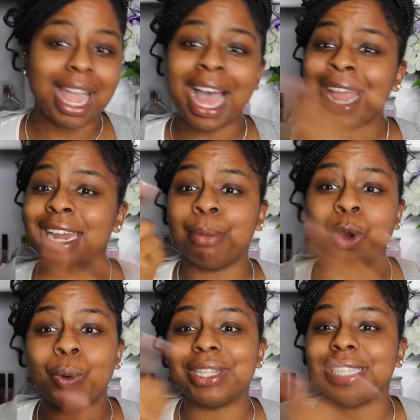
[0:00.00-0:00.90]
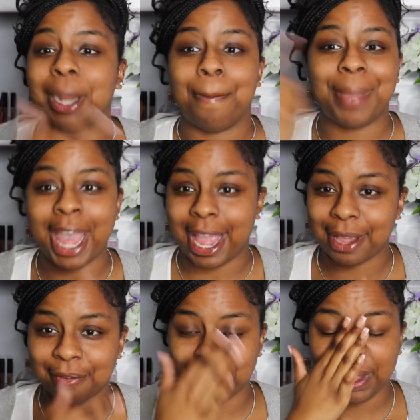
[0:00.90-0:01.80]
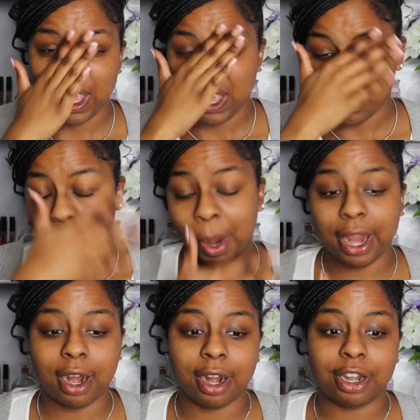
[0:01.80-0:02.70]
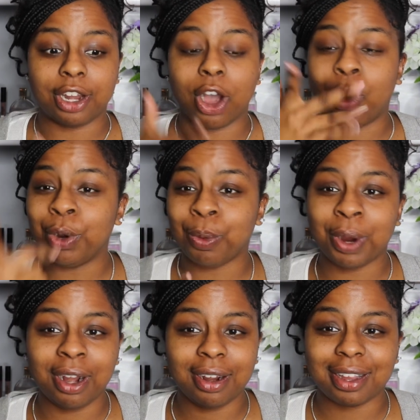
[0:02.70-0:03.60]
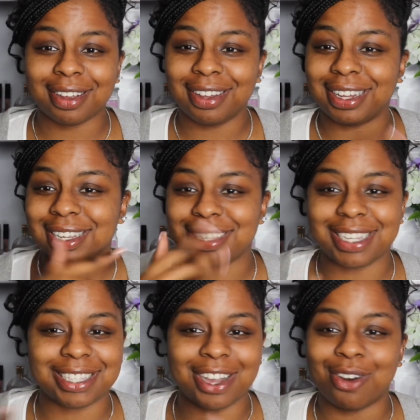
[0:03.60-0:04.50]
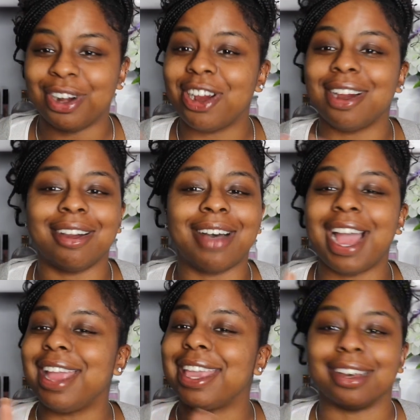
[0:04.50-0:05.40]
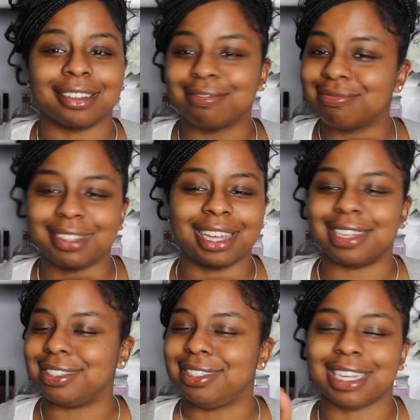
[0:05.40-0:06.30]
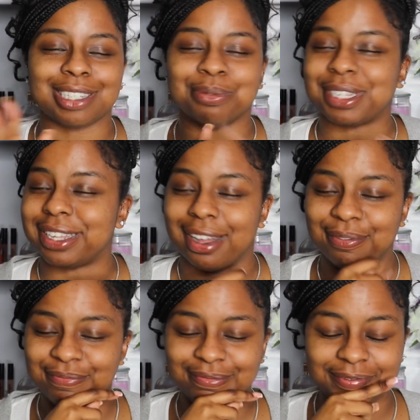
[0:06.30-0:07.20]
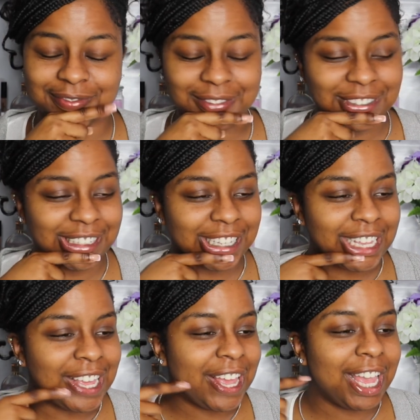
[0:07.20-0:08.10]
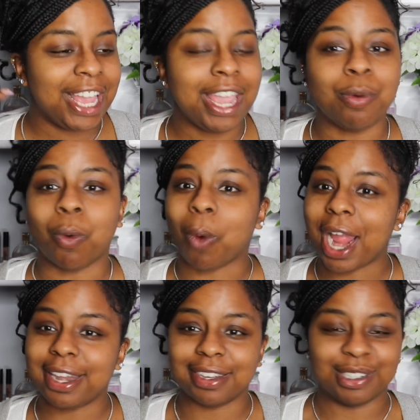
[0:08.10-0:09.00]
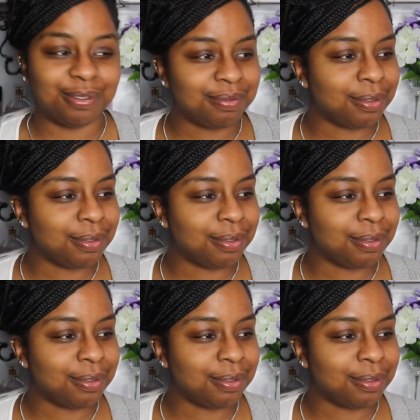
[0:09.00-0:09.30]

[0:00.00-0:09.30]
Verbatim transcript: I end up going to the back where the owner work, the assistant owner girl, I ain't care. Cause, cause what's up? He was right there.